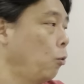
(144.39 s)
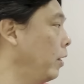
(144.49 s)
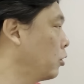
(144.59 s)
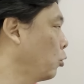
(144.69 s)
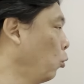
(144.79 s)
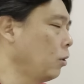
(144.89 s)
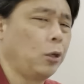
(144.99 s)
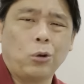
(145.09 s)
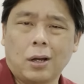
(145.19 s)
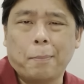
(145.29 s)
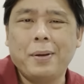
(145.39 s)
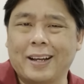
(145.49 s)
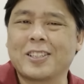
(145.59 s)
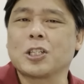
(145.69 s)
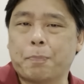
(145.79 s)
whereas Google looked a bit
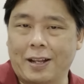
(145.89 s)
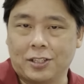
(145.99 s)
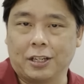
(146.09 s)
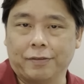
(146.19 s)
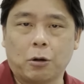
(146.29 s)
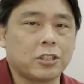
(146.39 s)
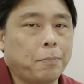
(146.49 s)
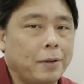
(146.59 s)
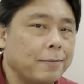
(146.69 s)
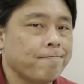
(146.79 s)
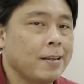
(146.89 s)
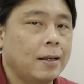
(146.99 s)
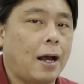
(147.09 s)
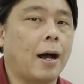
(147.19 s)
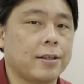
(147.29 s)
expensive. I was a bit
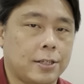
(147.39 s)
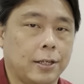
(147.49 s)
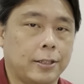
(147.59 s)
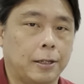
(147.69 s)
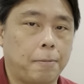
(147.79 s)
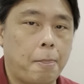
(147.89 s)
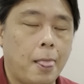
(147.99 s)
uncertain.